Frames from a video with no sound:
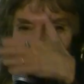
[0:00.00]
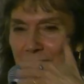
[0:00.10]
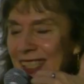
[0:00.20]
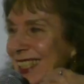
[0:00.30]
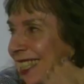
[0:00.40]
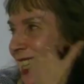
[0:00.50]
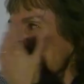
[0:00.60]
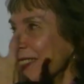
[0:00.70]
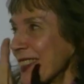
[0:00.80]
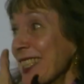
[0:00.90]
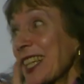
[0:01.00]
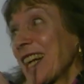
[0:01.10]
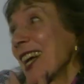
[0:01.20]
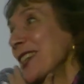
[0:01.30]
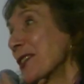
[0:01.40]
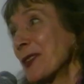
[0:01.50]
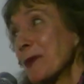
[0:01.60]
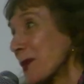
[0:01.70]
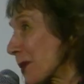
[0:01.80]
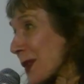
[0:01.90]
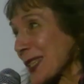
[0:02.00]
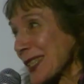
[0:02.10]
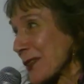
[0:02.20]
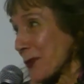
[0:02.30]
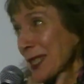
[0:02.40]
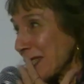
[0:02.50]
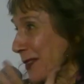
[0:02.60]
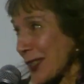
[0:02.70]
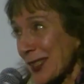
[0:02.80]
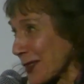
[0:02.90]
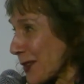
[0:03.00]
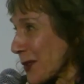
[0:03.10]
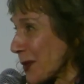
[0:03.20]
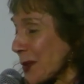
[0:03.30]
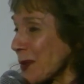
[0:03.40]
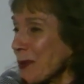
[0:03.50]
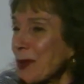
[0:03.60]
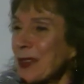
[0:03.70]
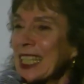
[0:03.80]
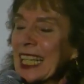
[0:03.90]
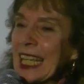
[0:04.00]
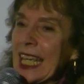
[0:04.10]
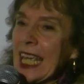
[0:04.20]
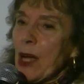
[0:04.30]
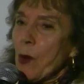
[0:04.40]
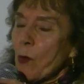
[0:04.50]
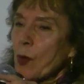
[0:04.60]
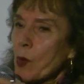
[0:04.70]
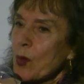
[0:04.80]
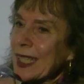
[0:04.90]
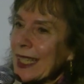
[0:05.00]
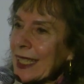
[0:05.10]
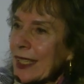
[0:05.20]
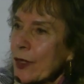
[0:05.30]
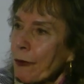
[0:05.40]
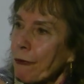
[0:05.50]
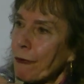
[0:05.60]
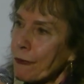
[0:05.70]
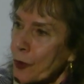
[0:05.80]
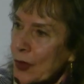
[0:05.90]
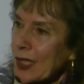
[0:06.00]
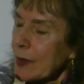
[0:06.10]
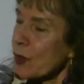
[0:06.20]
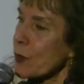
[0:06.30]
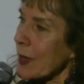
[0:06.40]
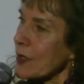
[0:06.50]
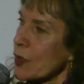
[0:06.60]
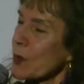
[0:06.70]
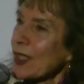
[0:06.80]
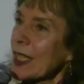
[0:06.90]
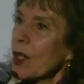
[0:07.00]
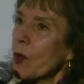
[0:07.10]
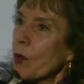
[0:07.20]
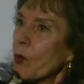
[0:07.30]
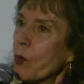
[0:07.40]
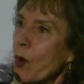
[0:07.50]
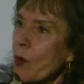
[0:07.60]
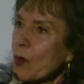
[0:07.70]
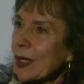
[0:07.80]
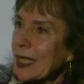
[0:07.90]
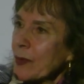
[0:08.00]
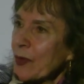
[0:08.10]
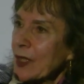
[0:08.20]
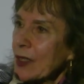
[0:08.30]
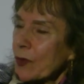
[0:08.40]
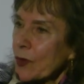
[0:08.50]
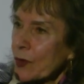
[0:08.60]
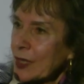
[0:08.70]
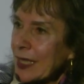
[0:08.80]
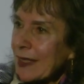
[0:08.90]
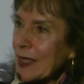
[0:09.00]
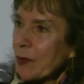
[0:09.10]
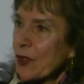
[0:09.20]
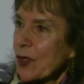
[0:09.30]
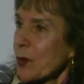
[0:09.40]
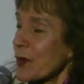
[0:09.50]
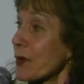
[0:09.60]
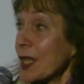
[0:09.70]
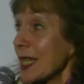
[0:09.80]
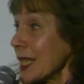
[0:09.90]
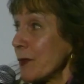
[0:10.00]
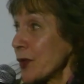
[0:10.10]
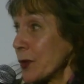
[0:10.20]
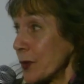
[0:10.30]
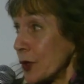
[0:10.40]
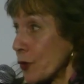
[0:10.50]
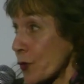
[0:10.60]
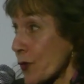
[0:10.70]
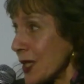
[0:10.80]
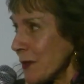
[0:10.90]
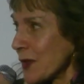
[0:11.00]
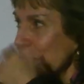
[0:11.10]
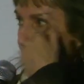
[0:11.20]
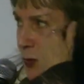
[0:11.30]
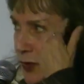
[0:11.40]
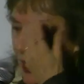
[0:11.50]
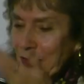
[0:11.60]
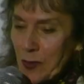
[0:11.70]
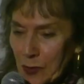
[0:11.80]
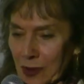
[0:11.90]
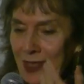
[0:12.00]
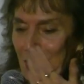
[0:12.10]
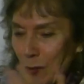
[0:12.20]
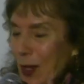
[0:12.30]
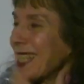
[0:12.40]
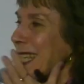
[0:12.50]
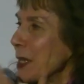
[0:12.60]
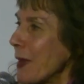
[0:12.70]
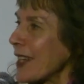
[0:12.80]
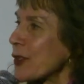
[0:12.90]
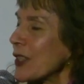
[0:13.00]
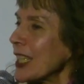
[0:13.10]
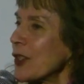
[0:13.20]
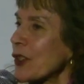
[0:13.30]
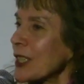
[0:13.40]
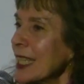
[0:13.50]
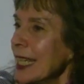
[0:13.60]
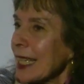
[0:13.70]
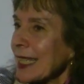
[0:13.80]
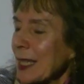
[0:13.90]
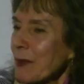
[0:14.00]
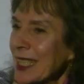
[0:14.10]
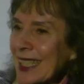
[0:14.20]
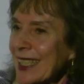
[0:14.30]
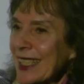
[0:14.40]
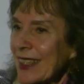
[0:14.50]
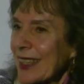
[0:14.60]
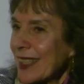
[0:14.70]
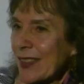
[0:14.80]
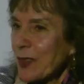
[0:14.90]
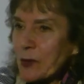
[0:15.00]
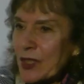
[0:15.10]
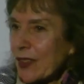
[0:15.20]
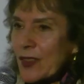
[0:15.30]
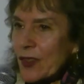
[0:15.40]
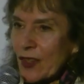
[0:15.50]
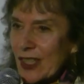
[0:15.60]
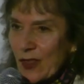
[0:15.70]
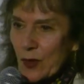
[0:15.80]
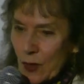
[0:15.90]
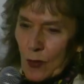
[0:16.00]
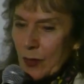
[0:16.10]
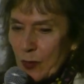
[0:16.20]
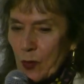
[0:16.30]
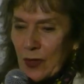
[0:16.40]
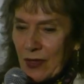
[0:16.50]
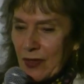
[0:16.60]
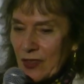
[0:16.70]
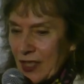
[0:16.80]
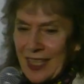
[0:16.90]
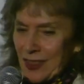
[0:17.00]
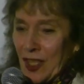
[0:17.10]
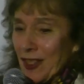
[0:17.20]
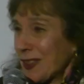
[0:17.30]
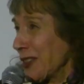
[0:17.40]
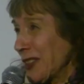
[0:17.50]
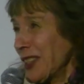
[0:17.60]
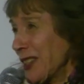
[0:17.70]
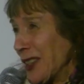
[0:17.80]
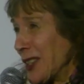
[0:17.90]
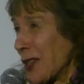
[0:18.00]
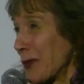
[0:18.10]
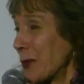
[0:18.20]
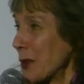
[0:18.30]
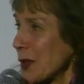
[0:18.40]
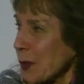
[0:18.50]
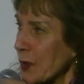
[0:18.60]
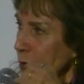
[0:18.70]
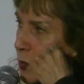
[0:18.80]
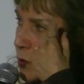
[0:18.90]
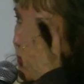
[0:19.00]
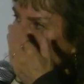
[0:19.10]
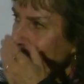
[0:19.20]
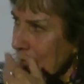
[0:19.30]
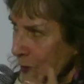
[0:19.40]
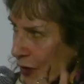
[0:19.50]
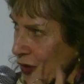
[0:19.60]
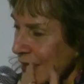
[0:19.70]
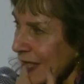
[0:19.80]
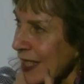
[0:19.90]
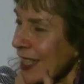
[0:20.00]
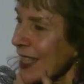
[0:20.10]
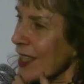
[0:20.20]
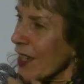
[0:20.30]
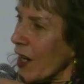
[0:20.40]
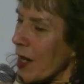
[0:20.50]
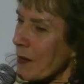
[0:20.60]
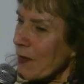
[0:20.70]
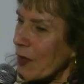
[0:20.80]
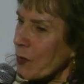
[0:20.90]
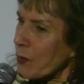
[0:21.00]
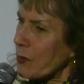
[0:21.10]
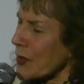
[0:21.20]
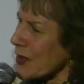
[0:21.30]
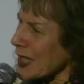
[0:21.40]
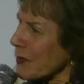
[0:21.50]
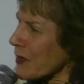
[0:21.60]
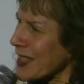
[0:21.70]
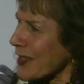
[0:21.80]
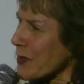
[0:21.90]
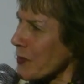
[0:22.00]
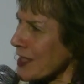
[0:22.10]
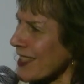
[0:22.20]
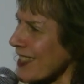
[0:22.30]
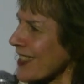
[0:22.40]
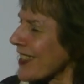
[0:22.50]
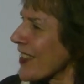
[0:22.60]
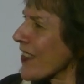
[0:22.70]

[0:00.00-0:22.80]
into a state of a kind of hypnosis if we give ourselves over to a movie. But was this the first image? In other words, what were some of the earliest images, whether they came to you in dreams or in your waking imagination? Because I'm guessing this film didn't start as a script with dialogue or a lot of words, but more with images. What are some of the other ones?